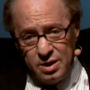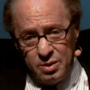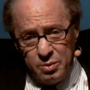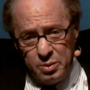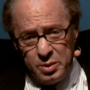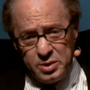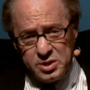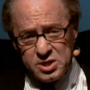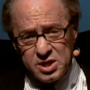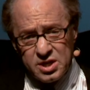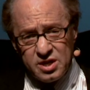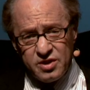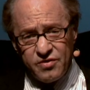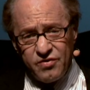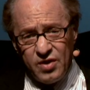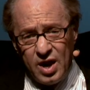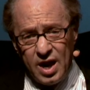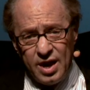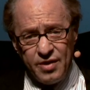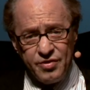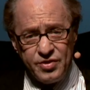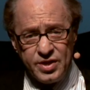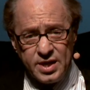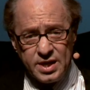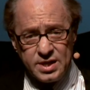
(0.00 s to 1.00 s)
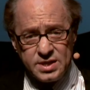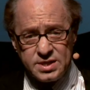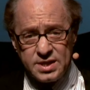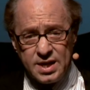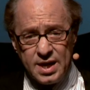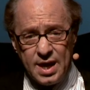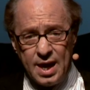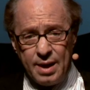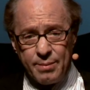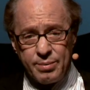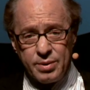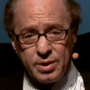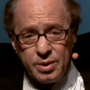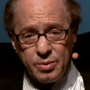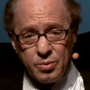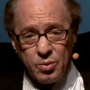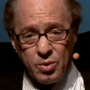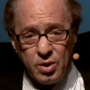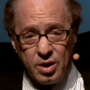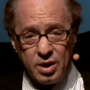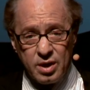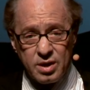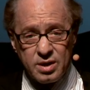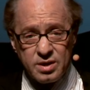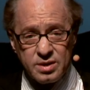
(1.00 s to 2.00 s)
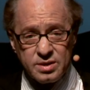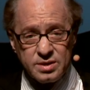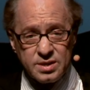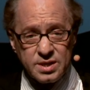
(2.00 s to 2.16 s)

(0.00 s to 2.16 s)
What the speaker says: We just find things that happen to work.